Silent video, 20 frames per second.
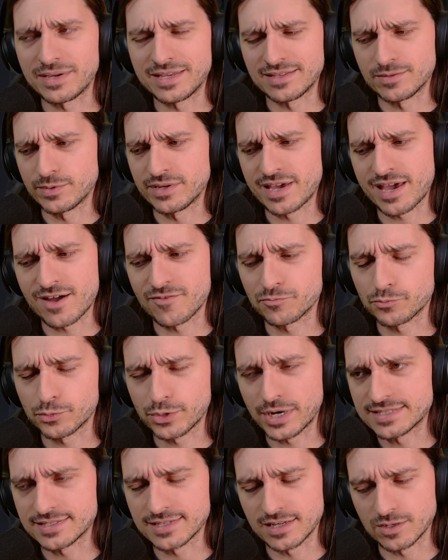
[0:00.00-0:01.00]
I mean, that we have
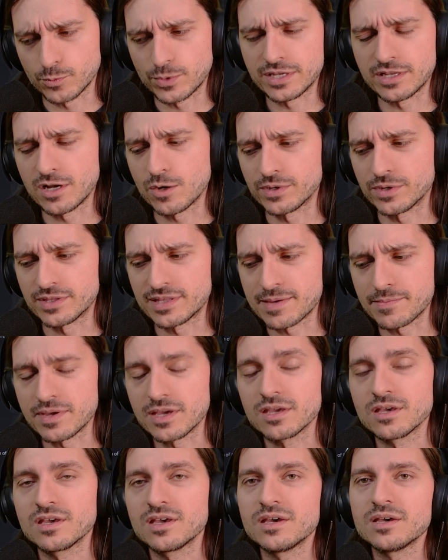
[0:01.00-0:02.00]
precedent, we know what they
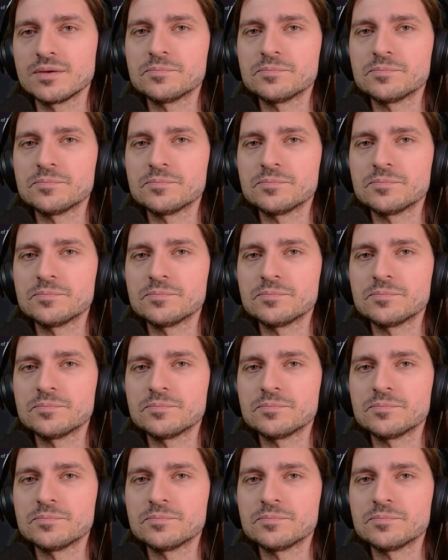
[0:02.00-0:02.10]
mean.